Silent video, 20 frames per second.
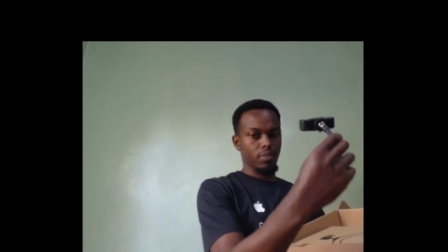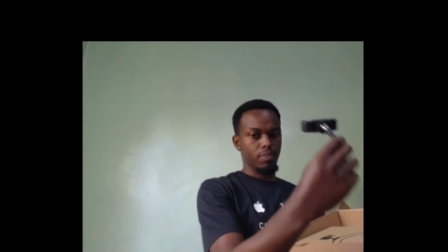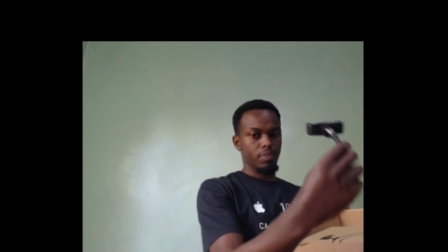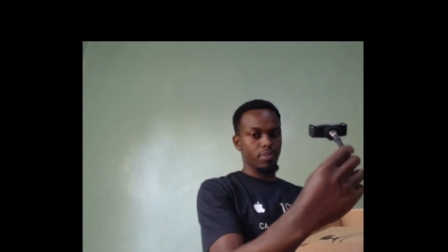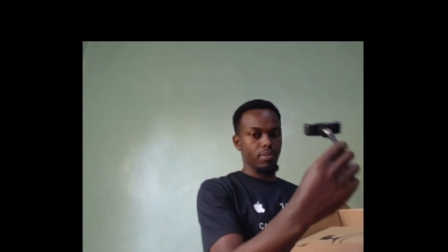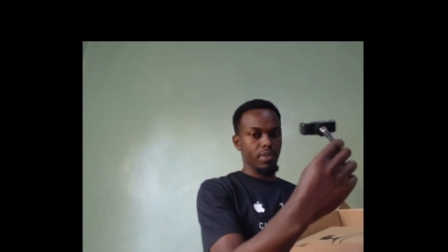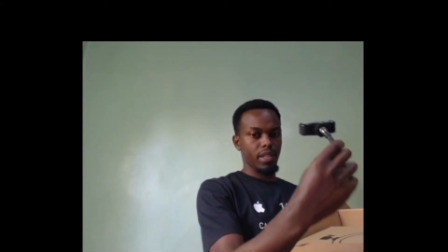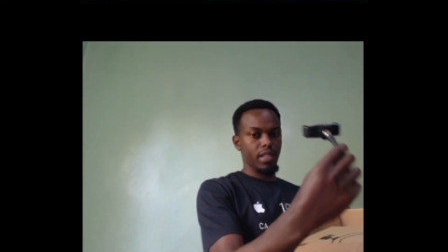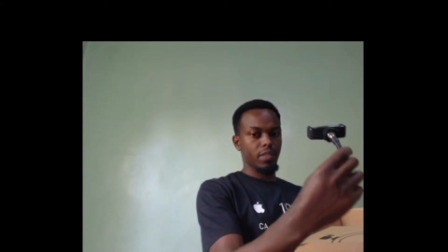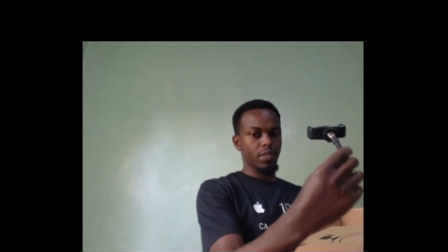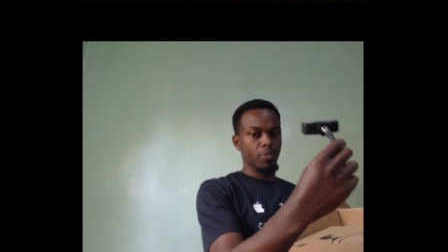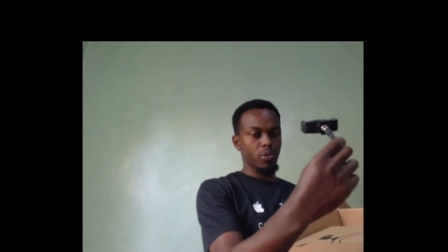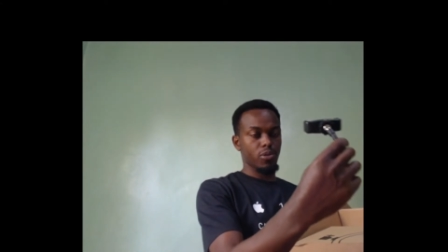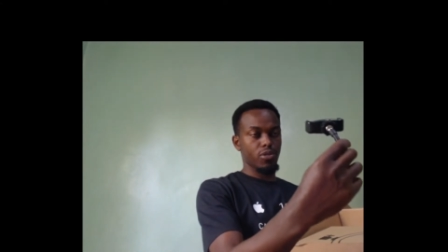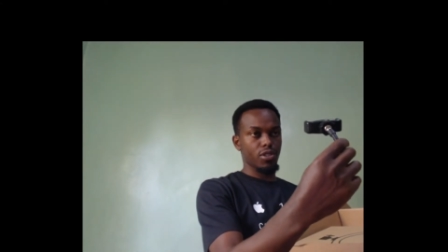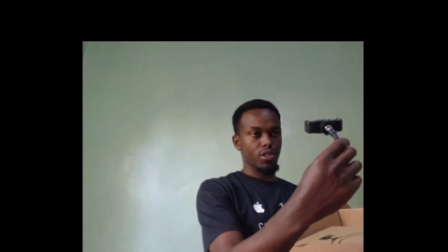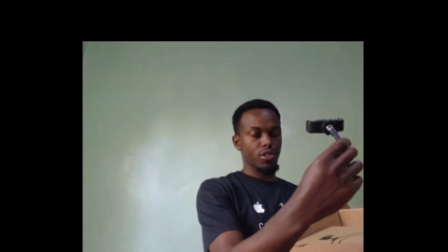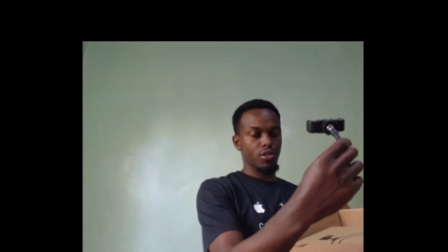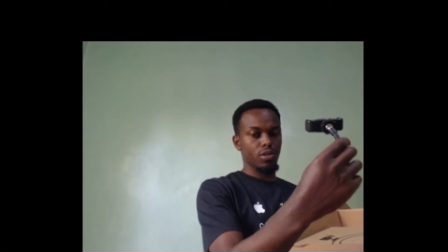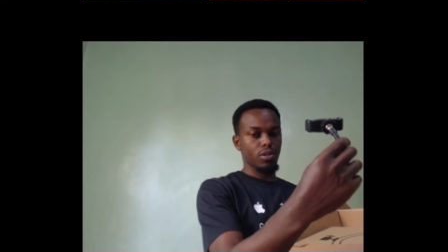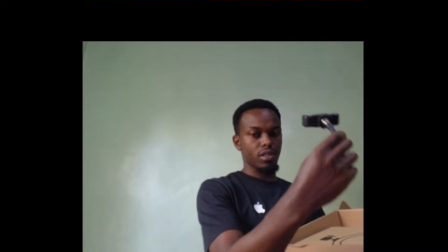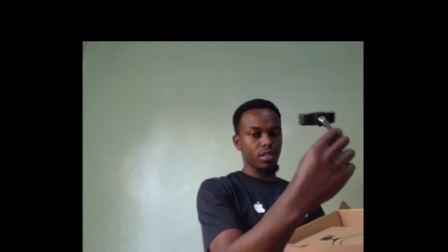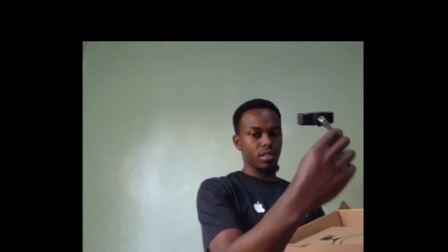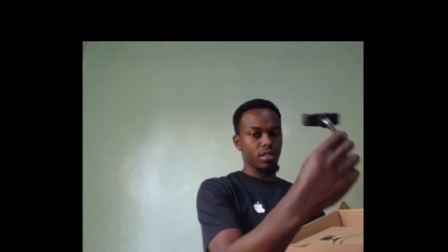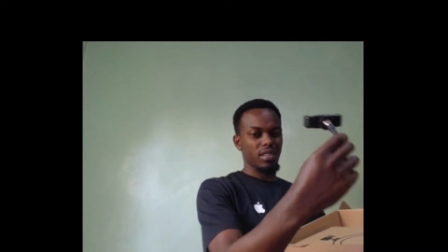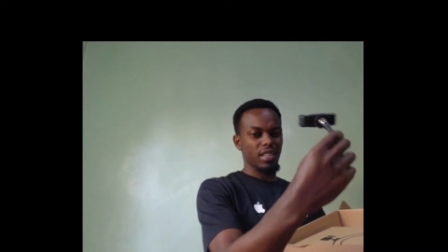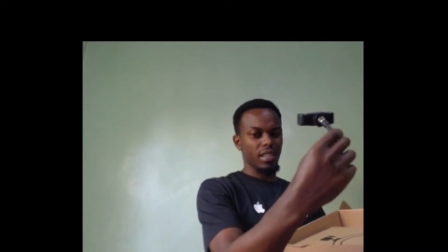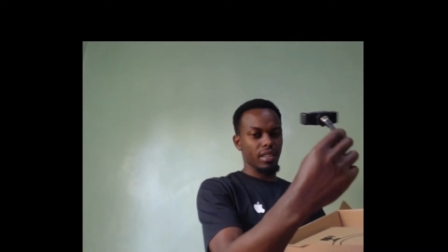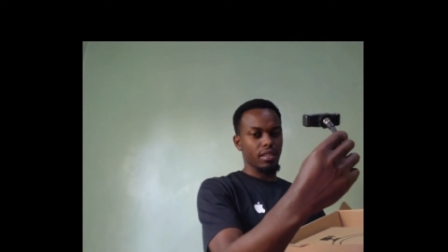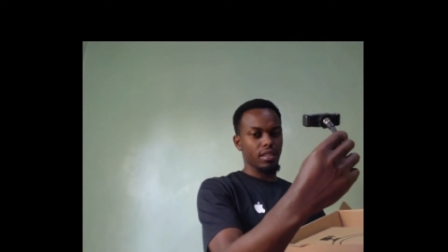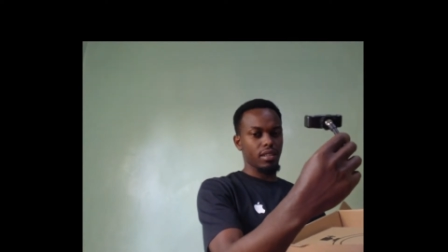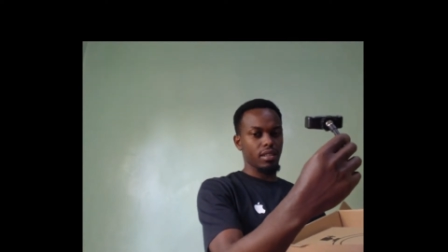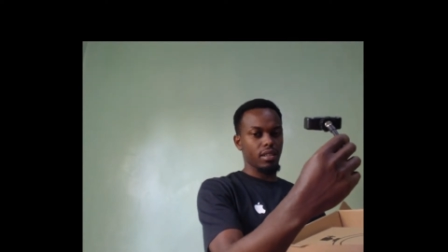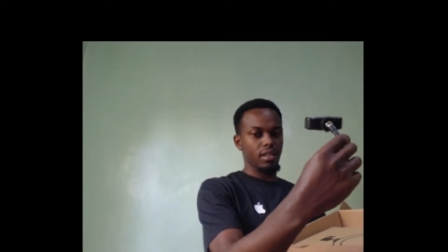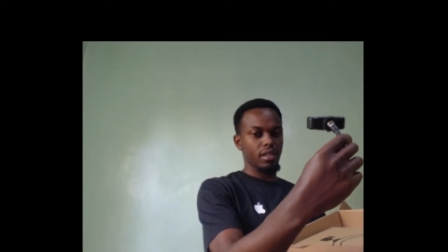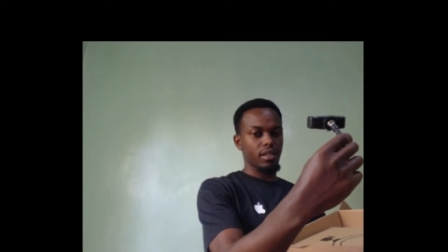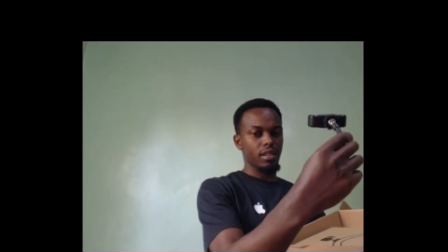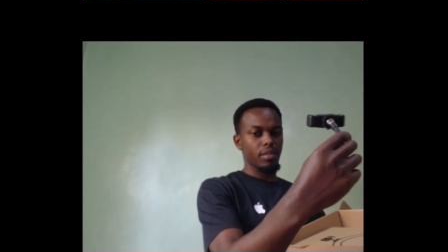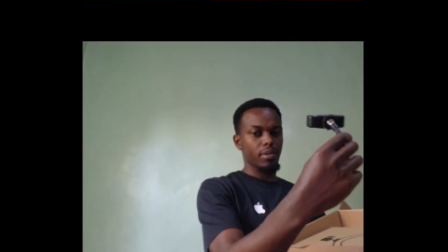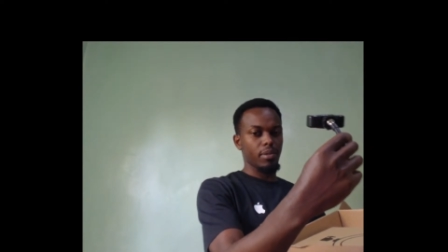gets positioned inside in
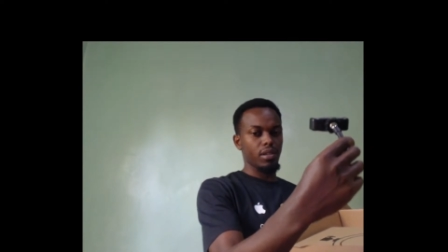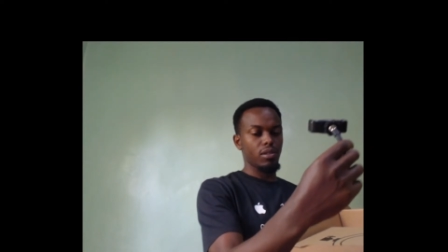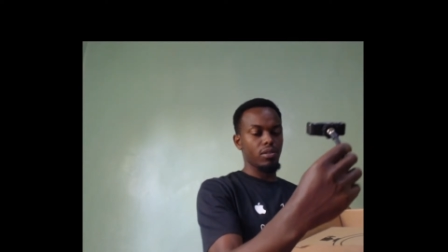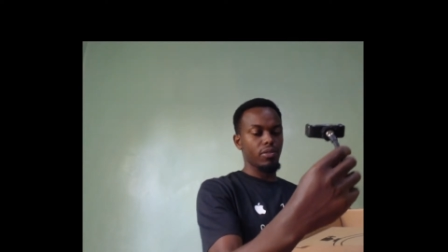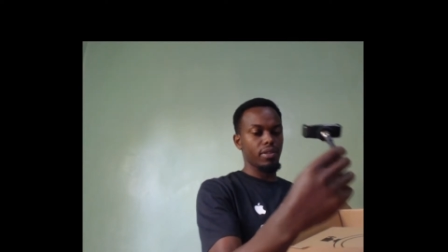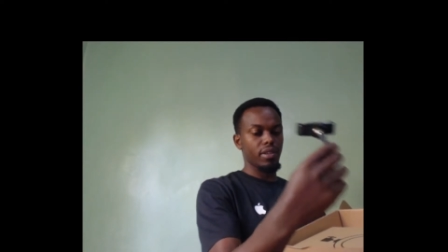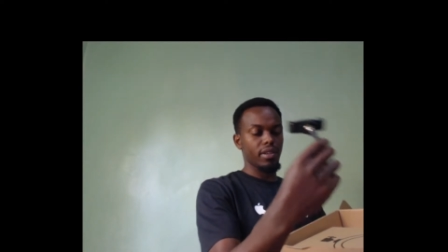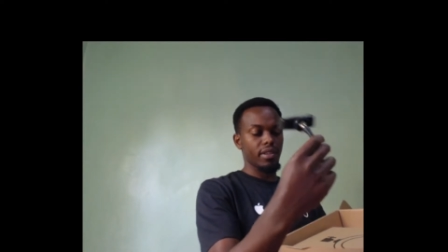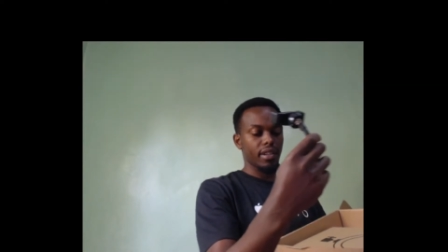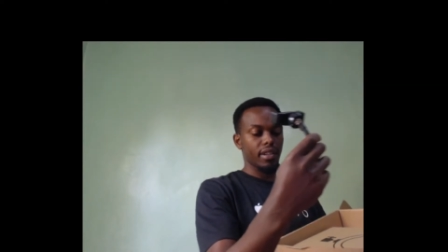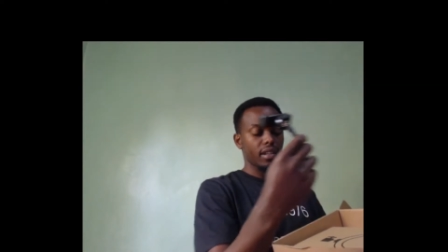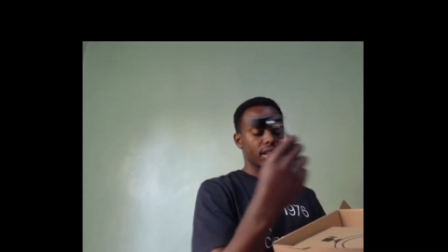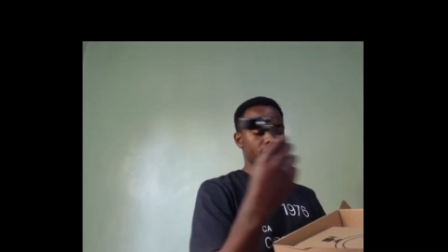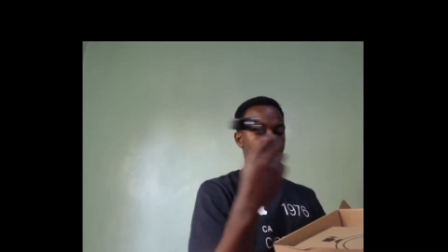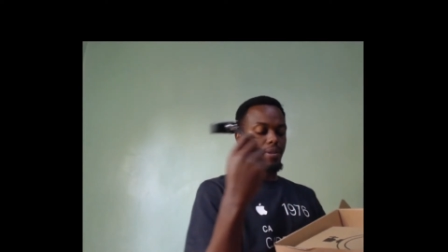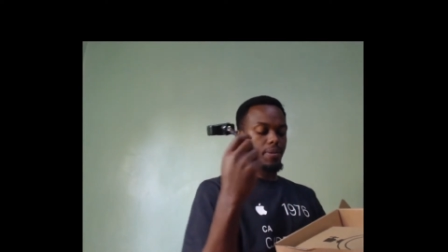the middle of the ring light.